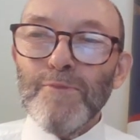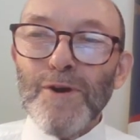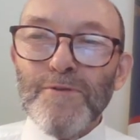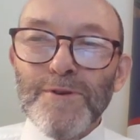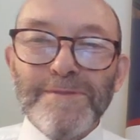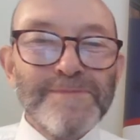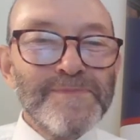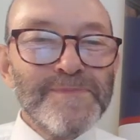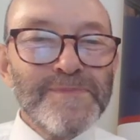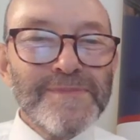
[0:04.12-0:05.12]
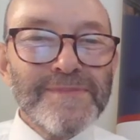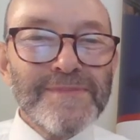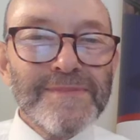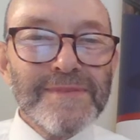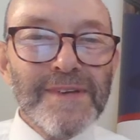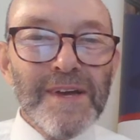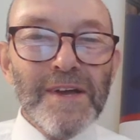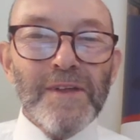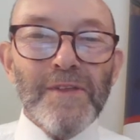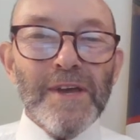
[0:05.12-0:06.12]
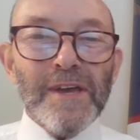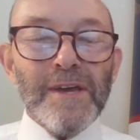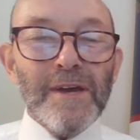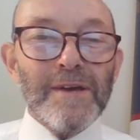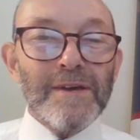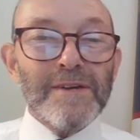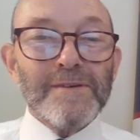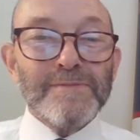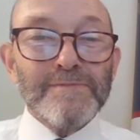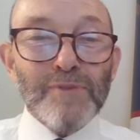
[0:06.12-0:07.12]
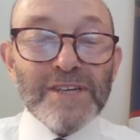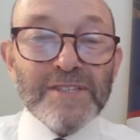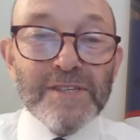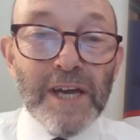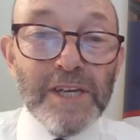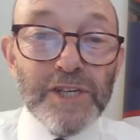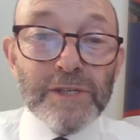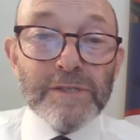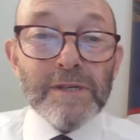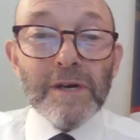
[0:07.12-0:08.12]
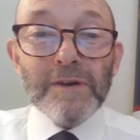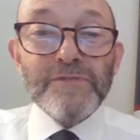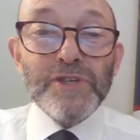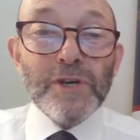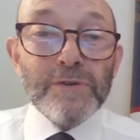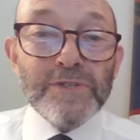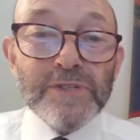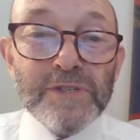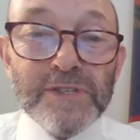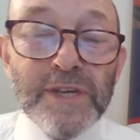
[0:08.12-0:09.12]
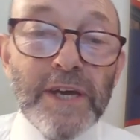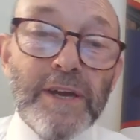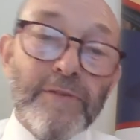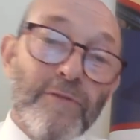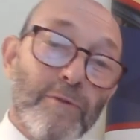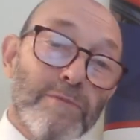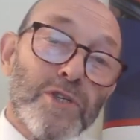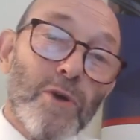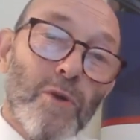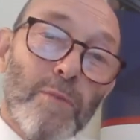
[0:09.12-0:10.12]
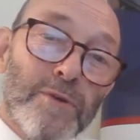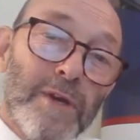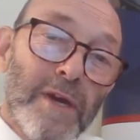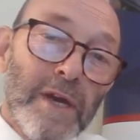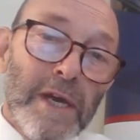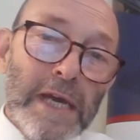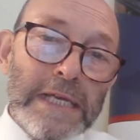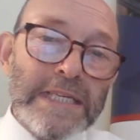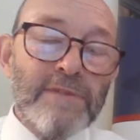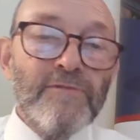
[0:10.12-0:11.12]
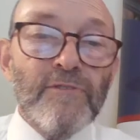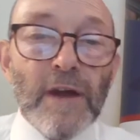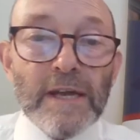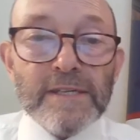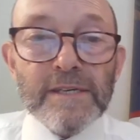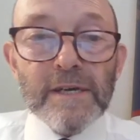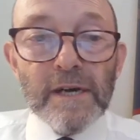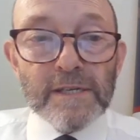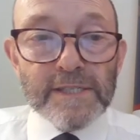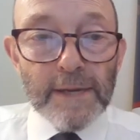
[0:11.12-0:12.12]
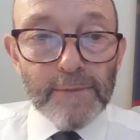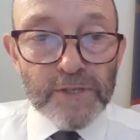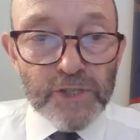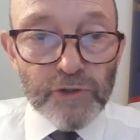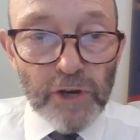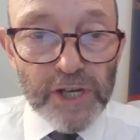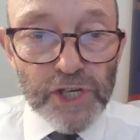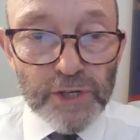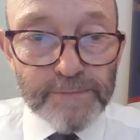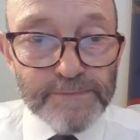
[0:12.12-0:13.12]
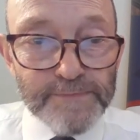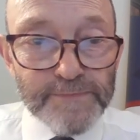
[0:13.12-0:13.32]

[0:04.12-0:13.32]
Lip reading: Brethren, the presentation I've chosen today from Solomon is in fact a demonstration